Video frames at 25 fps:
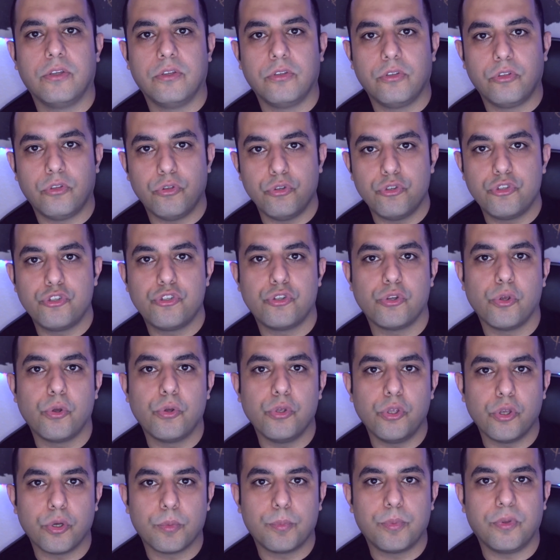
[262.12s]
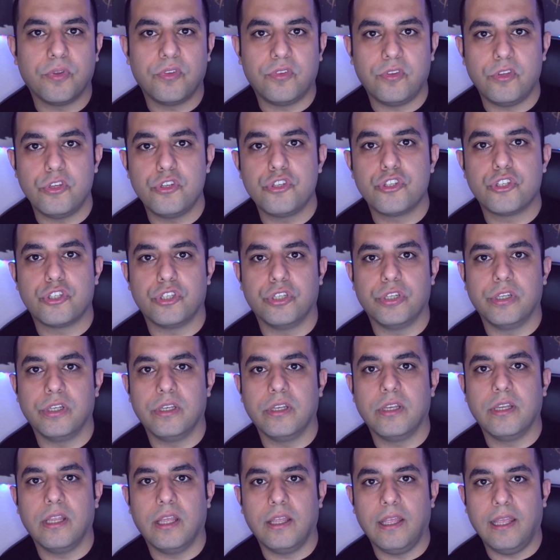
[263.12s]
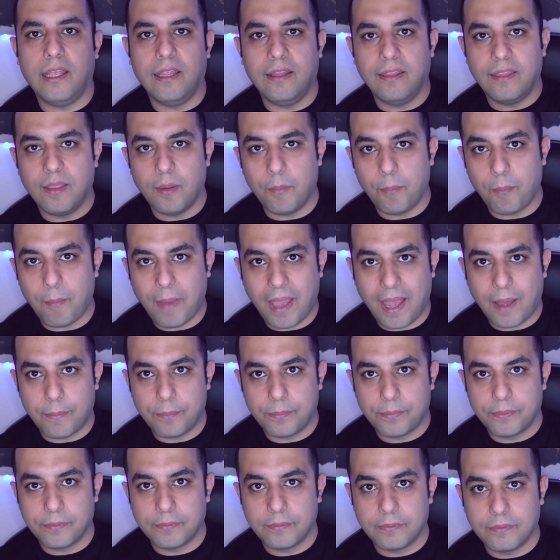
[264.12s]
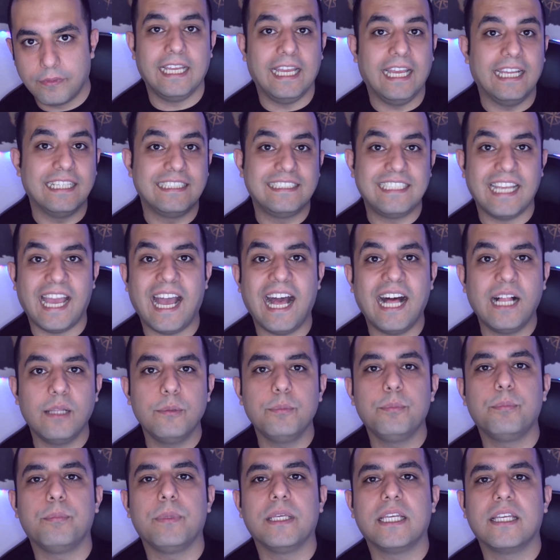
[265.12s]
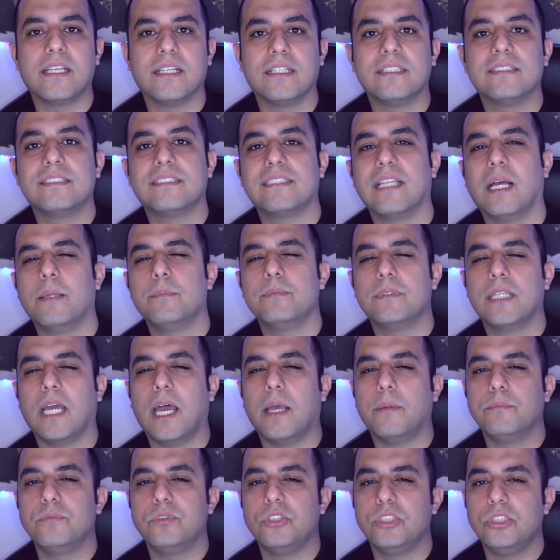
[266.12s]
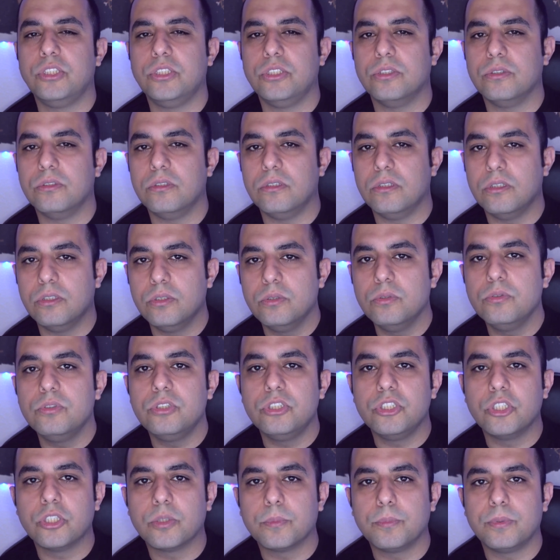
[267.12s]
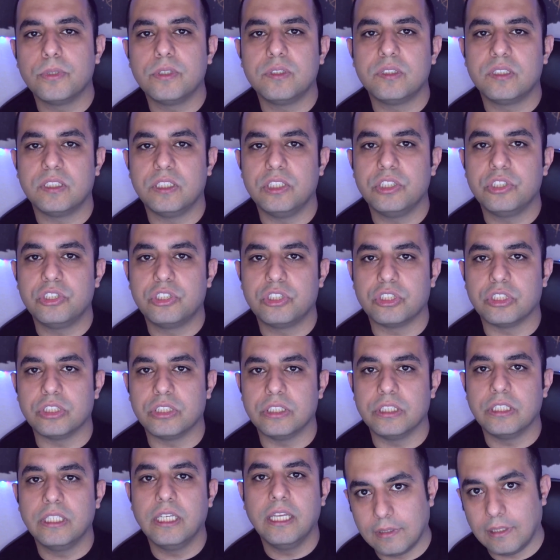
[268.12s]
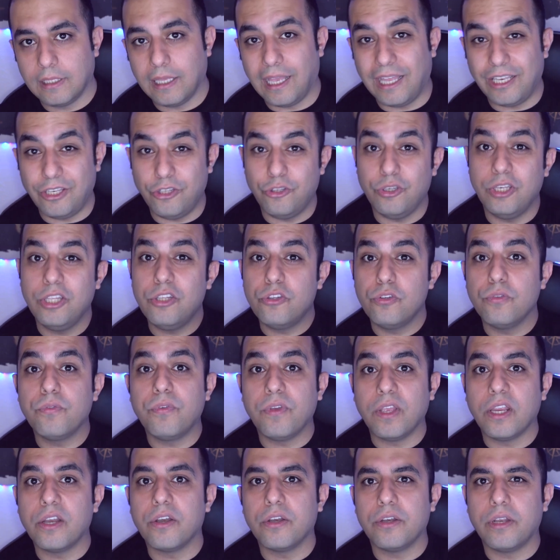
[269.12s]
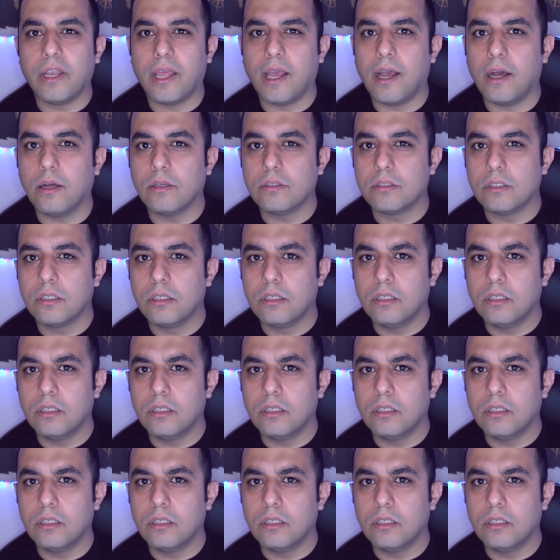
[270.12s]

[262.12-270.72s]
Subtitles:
to show your position in the map. It helped because sometimes you lose your position and you need to figure it out